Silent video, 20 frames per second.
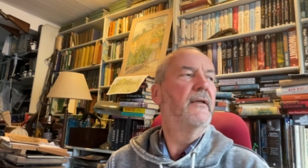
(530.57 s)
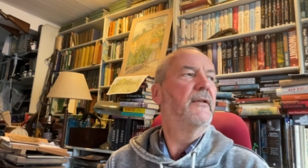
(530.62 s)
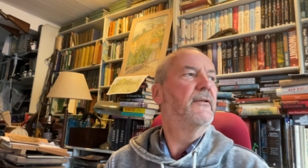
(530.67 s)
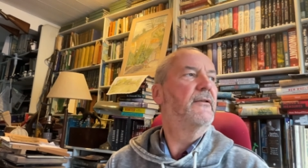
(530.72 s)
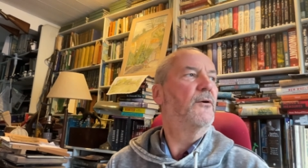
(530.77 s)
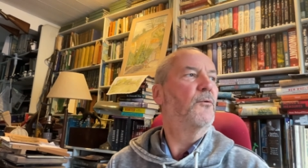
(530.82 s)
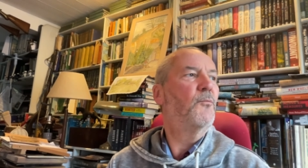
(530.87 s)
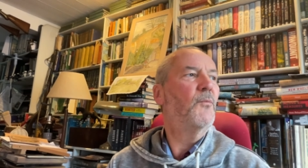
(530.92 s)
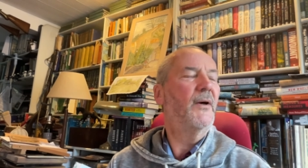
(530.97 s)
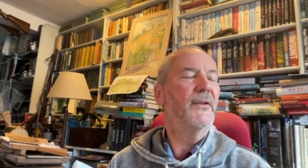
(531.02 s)

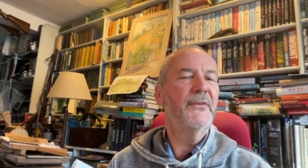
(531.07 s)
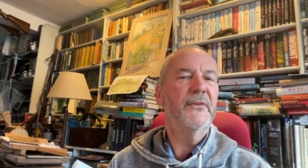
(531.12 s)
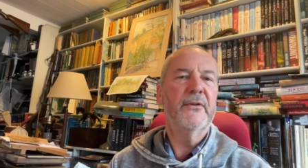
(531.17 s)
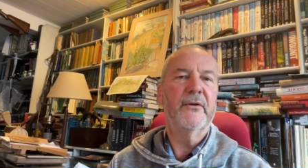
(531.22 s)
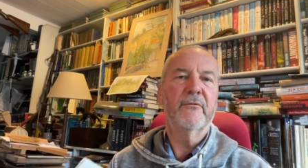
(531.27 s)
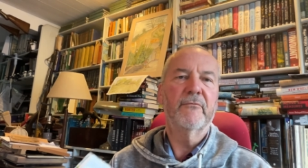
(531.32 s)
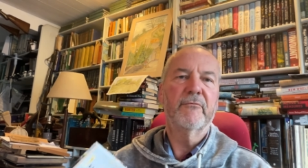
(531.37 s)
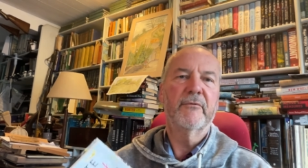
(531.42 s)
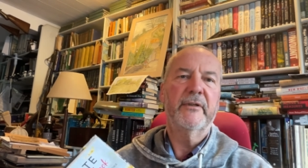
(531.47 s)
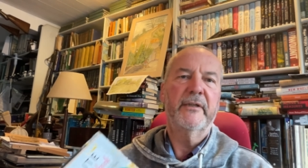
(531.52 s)
the one
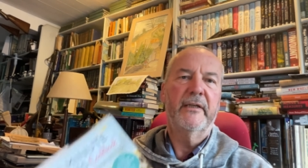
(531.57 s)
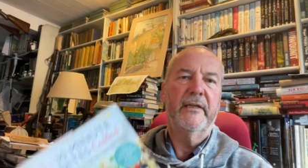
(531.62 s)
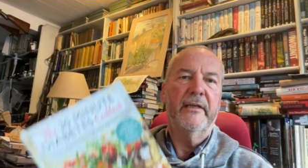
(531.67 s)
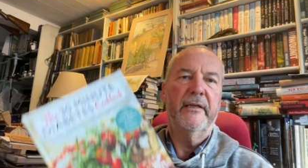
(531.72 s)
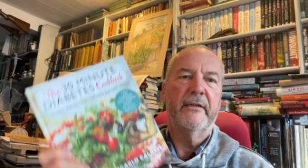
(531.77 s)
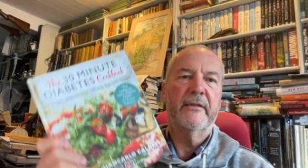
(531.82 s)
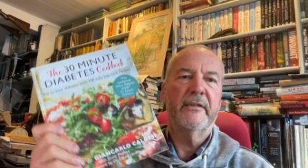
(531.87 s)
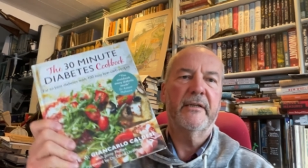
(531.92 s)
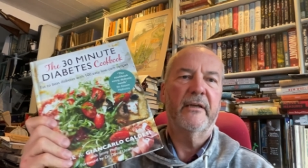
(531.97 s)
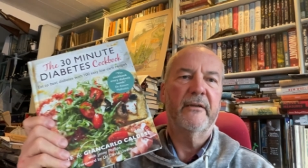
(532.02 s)
that really
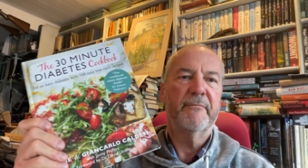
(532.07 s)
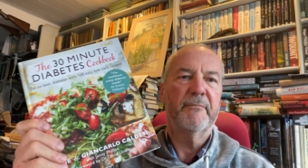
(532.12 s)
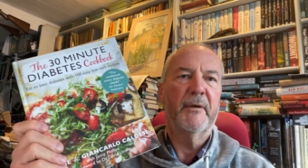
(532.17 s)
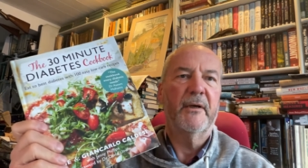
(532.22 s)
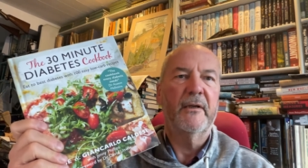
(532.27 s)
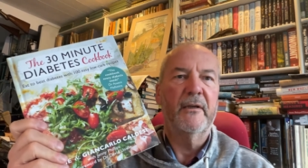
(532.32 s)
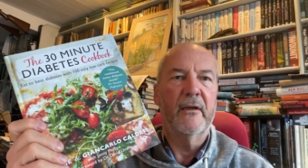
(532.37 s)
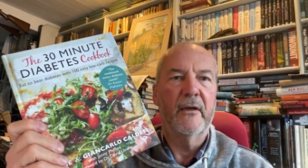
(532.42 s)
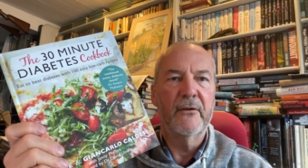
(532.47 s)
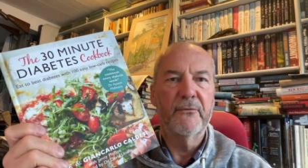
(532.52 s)
saved my
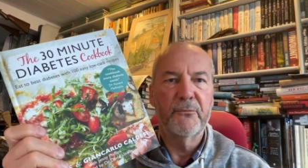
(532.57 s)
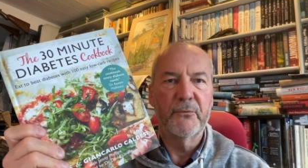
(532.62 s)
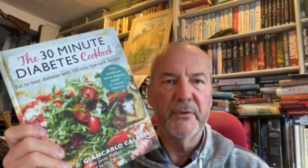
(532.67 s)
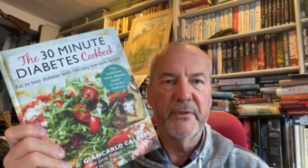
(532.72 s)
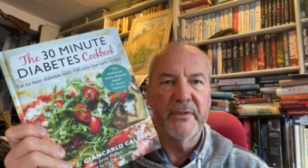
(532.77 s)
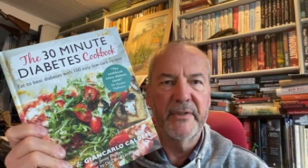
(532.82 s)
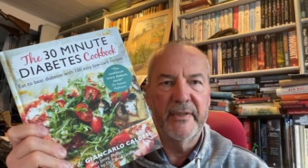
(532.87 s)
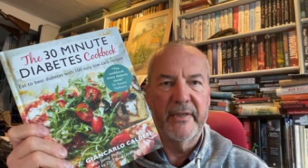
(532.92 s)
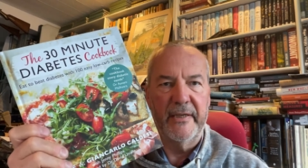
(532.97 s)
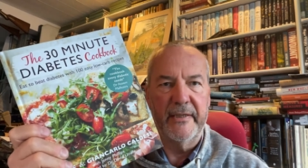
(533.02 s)
life
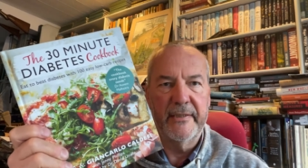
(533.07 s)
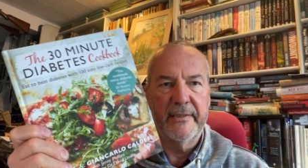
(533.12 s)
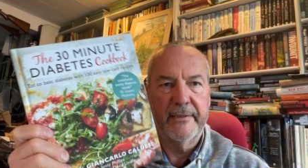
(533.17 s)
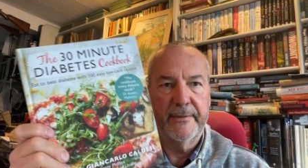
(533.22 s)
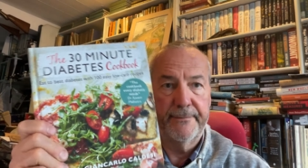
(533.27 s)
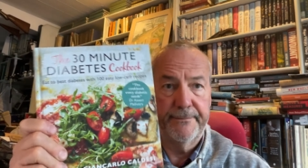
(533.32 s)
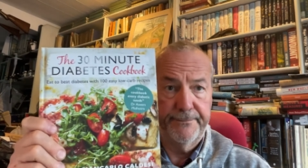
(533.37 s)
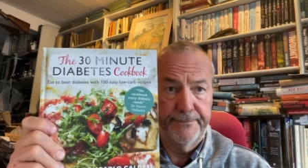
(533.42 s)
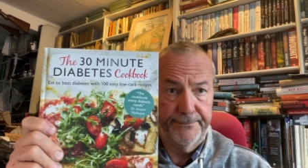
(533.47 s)
was this.